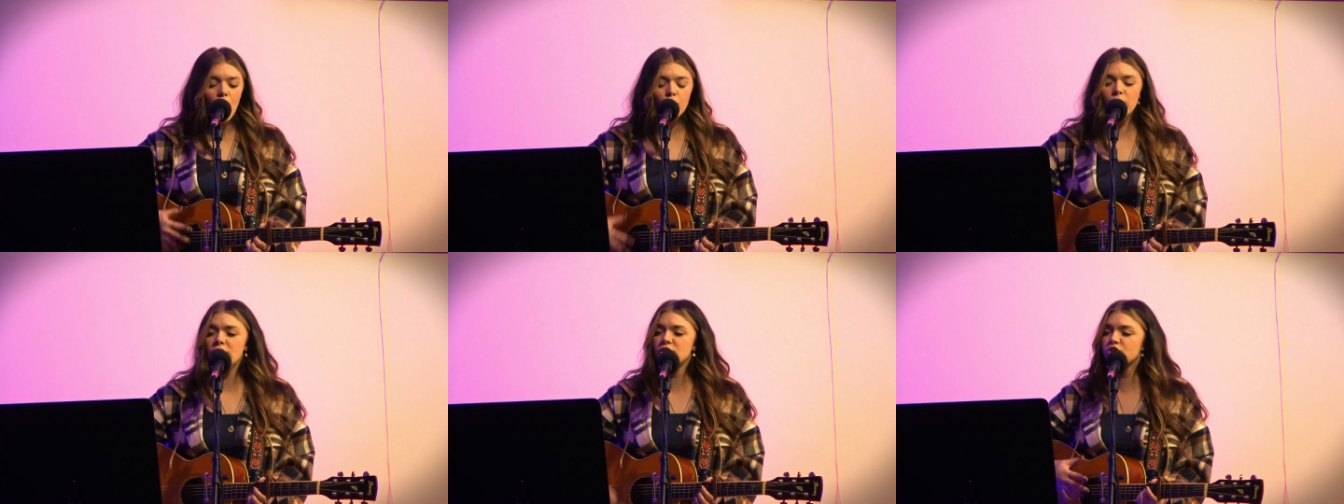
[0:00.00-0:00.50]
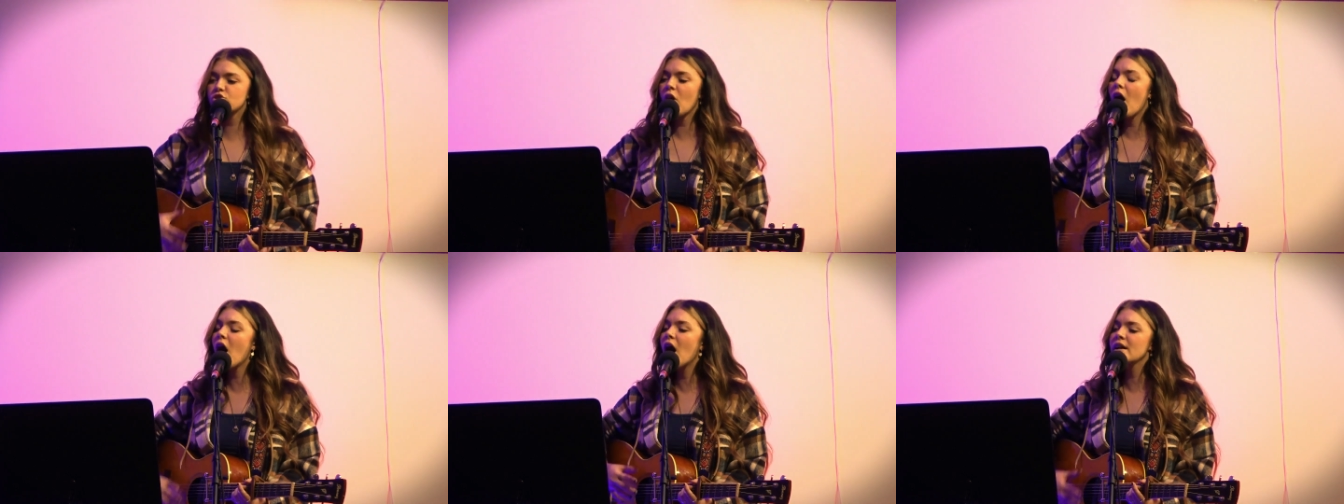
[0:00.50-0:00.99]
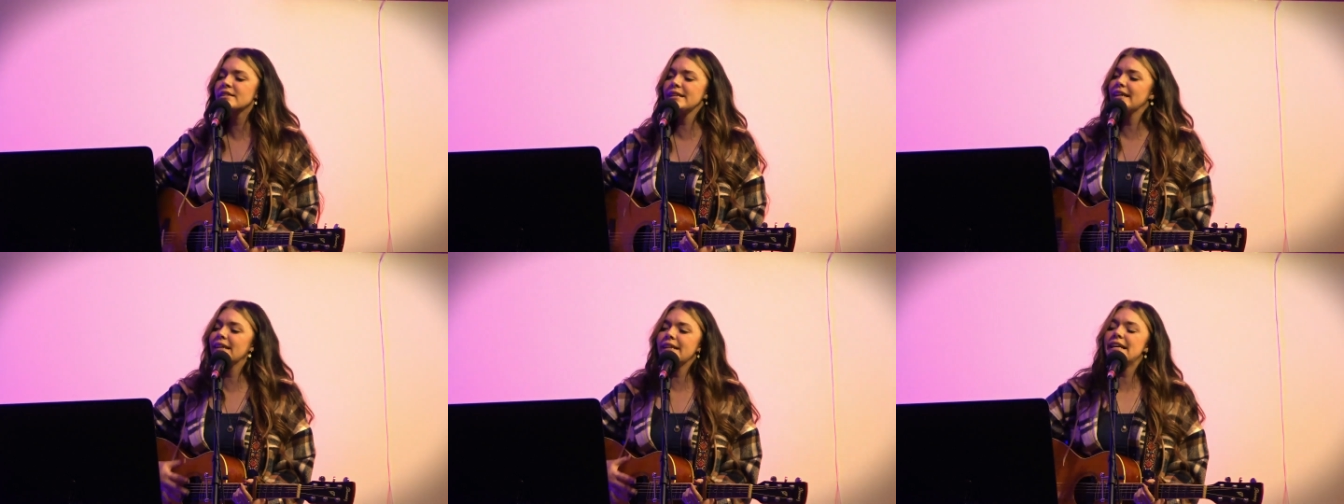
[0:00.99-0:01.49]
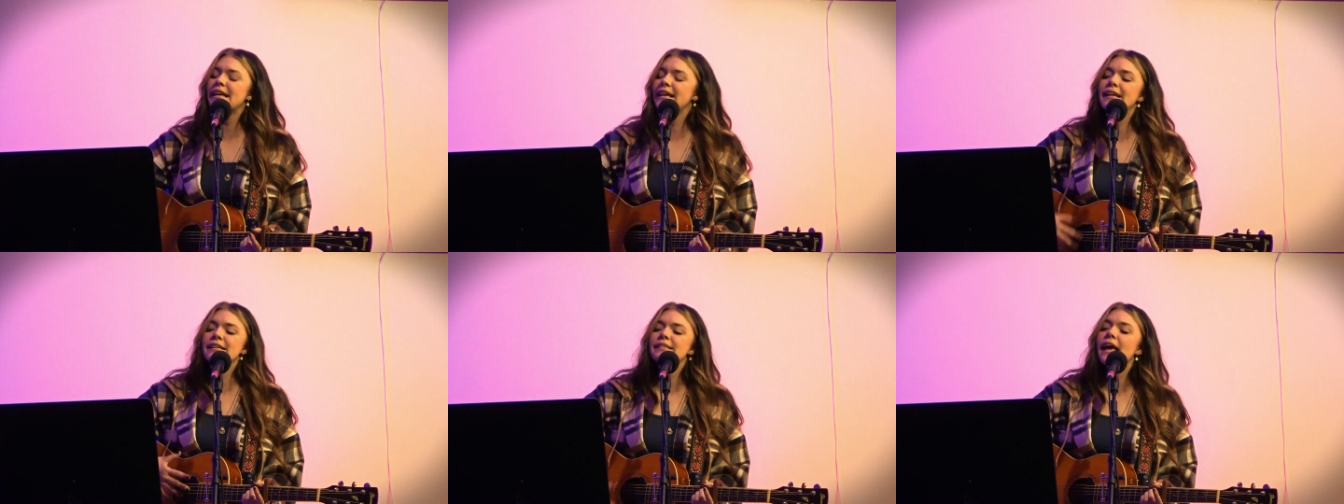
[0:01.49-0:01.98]
with scars in
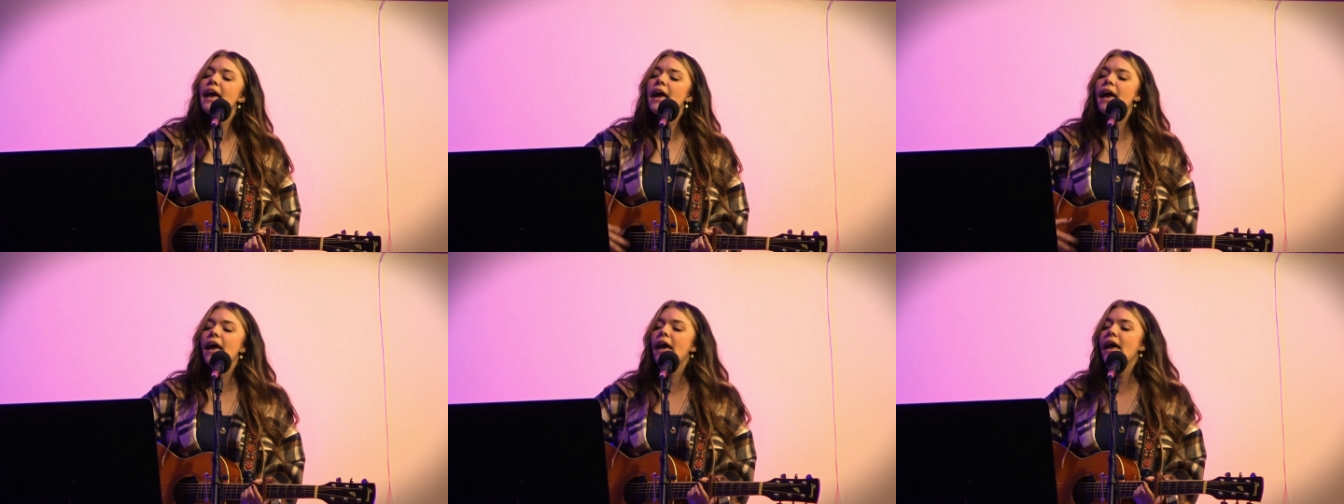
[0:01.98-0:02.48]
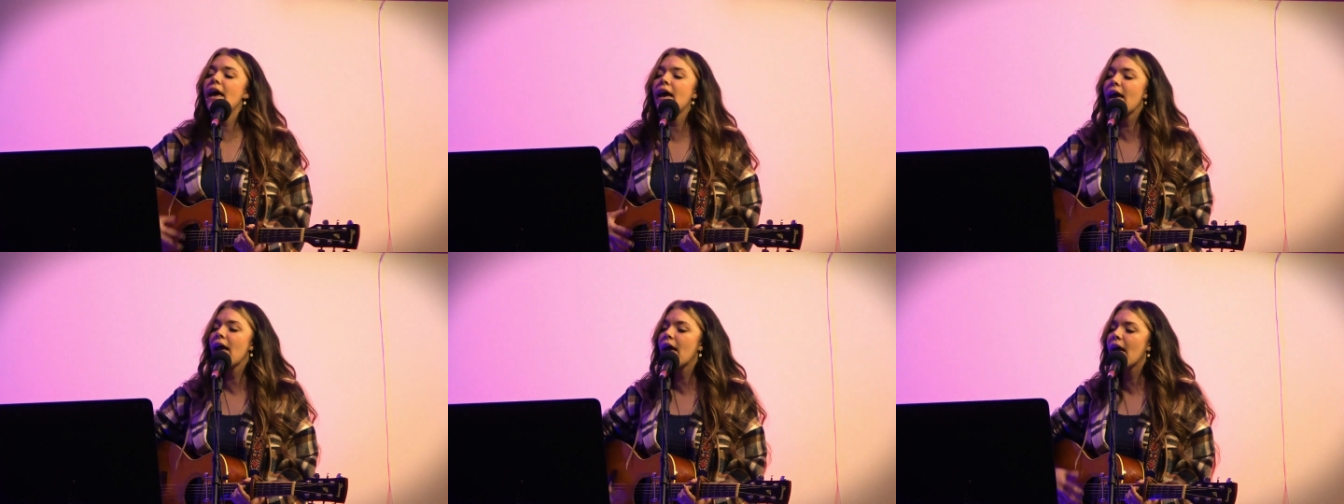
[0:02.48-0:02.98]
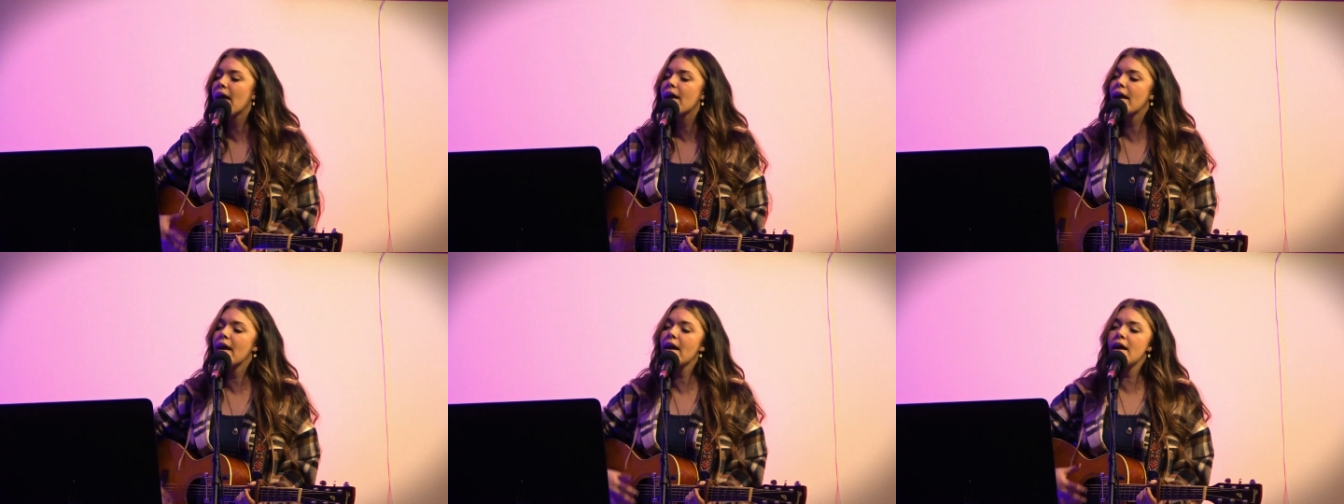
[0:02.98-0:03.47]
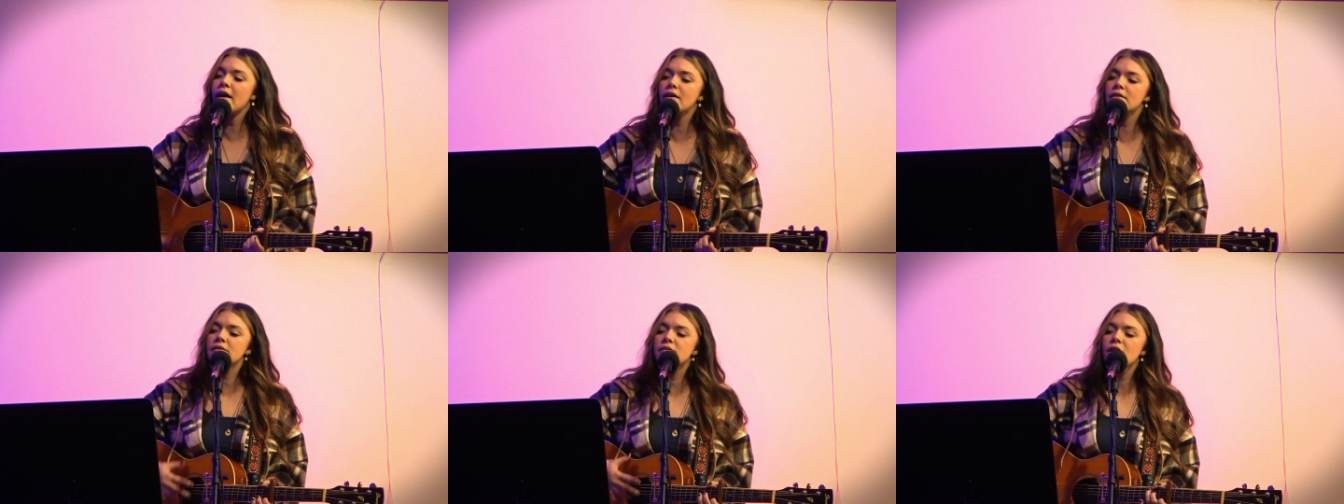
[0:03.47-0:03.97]
his
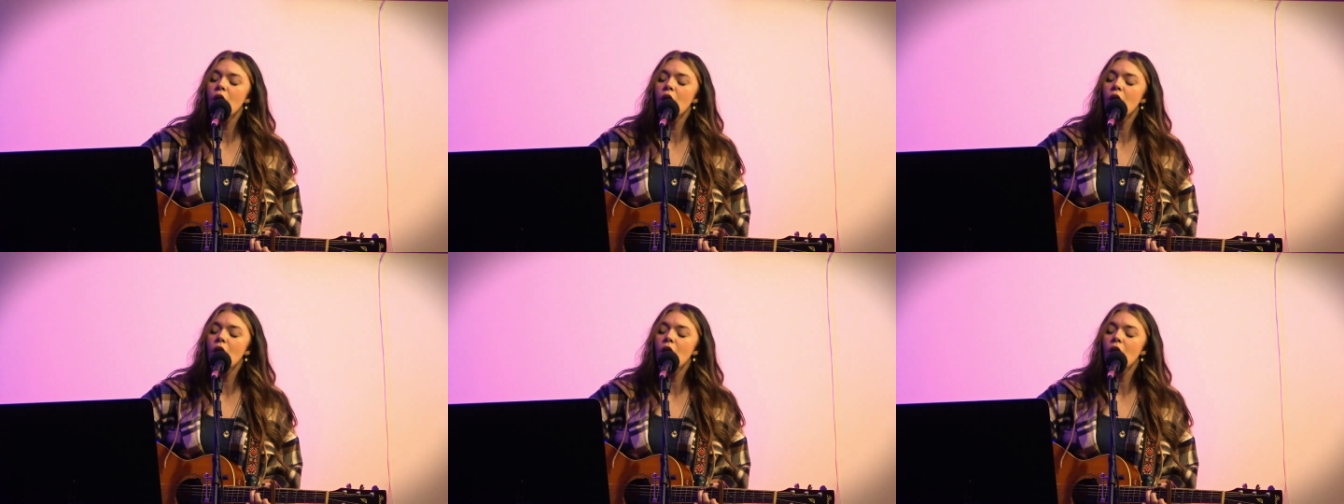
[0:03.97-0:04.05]
hands.